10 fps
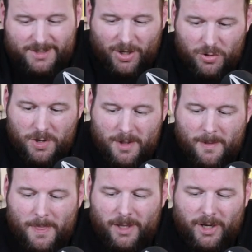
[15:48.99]
So,
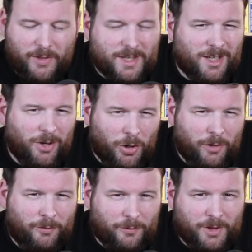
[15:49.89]
you know, there's a lot
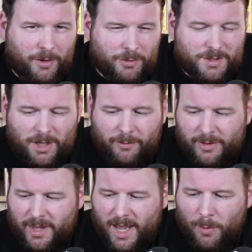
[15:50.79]
of different stuff
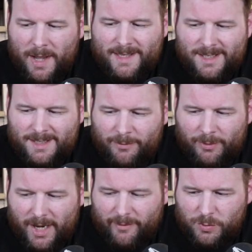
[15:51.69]
in there, weighted at
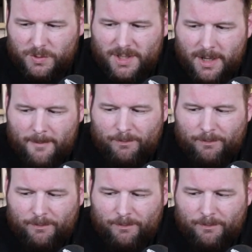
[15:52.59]
different levels